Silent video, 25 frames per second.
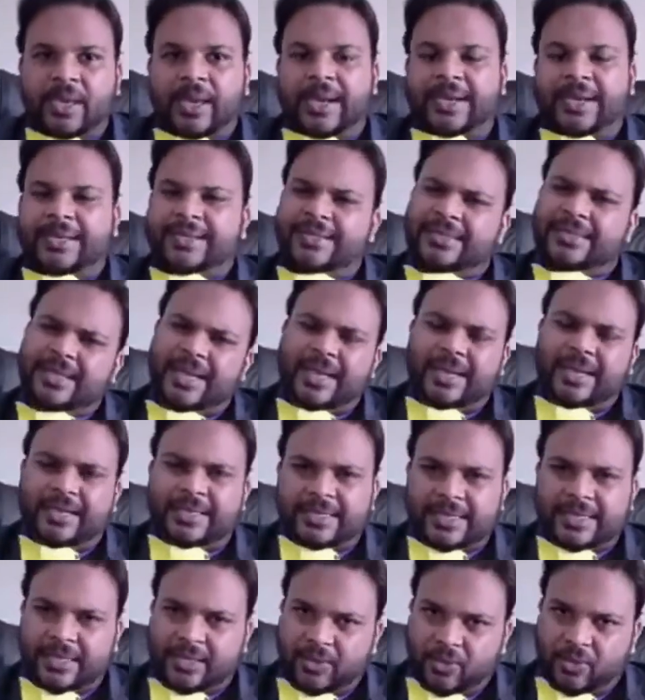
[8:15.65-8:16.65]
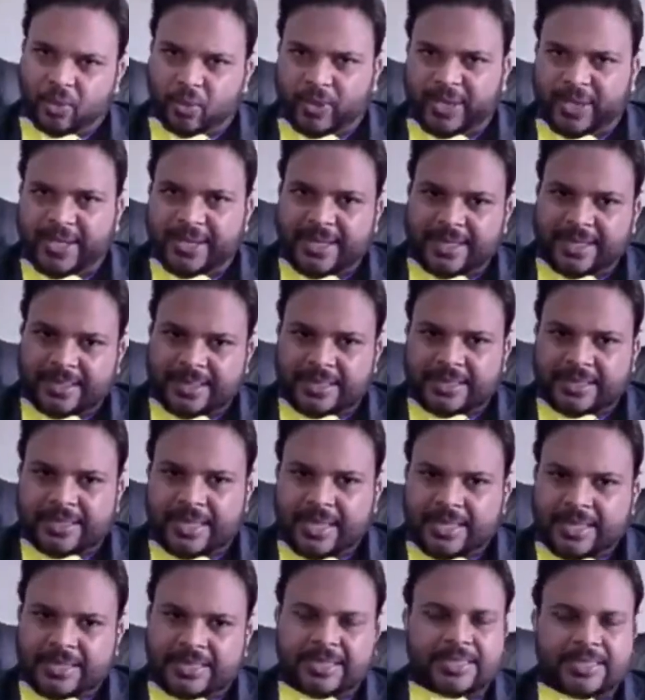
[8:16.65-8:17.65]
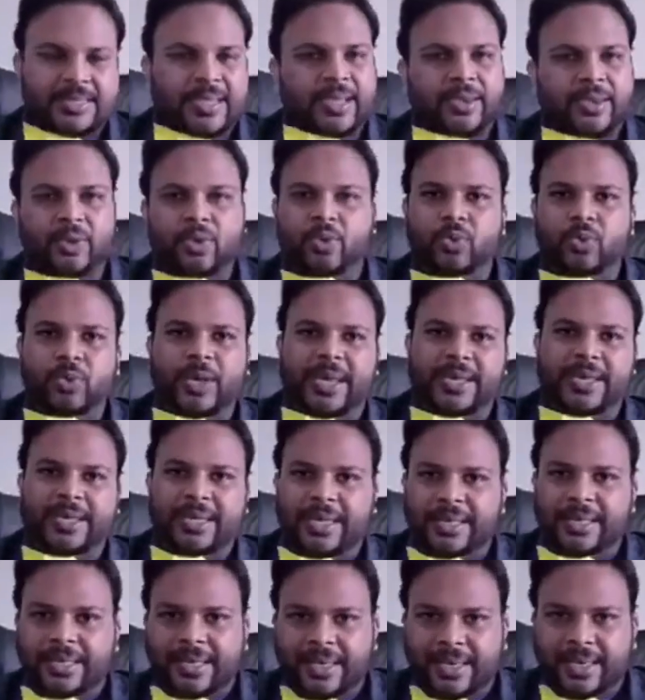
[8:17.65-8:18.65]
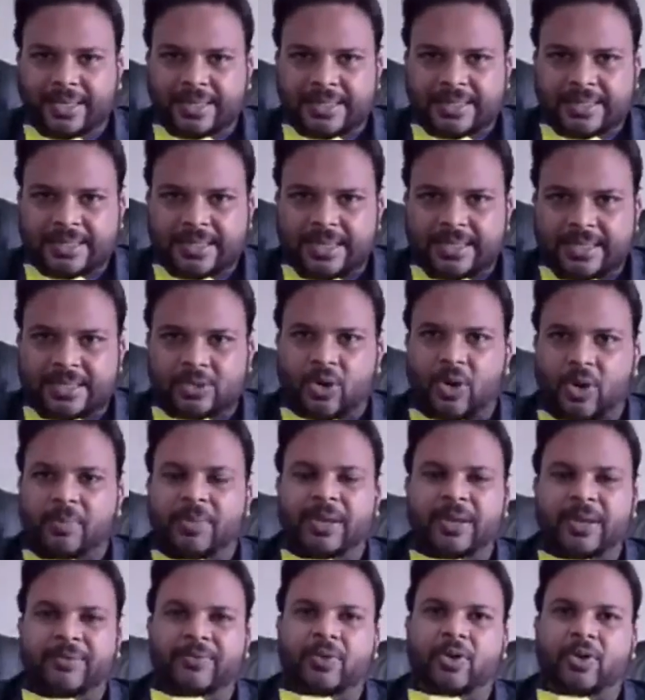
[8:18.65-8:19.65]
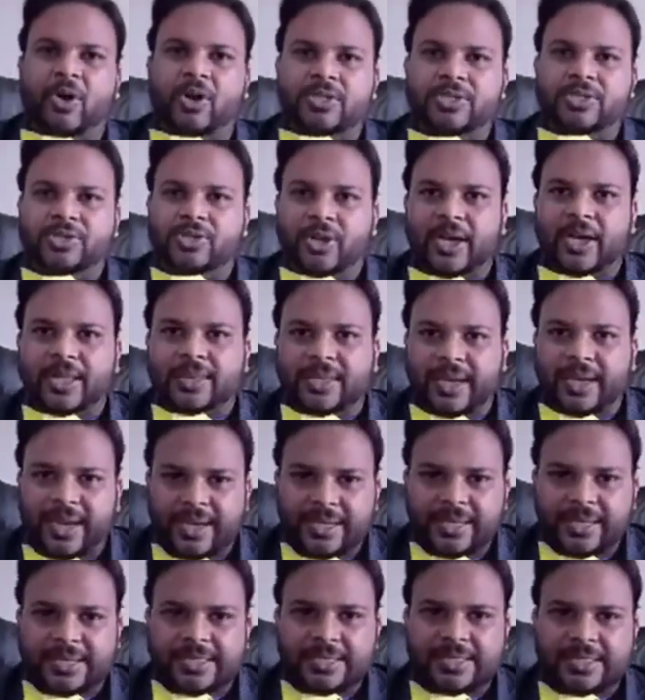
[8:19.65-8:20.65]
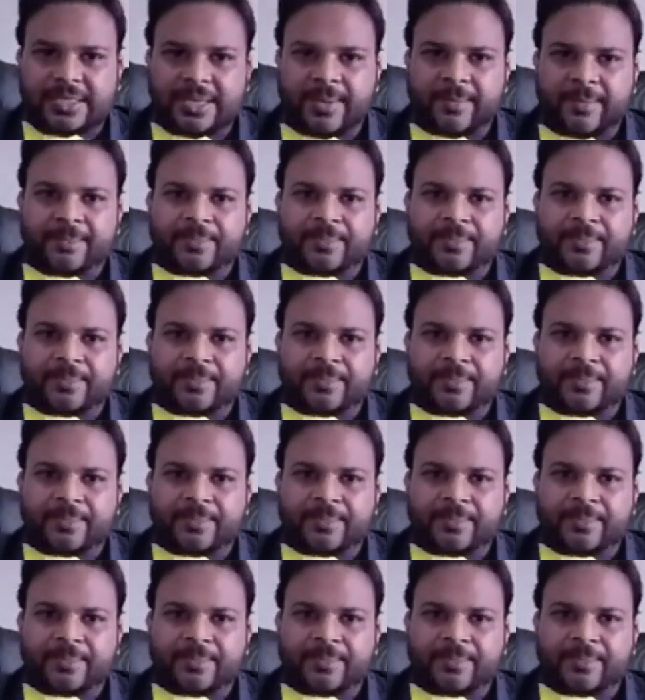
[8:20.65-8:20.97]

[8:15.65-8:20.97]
It is a routine exercise, just like you do any other exercise commonly for osteoarthritis.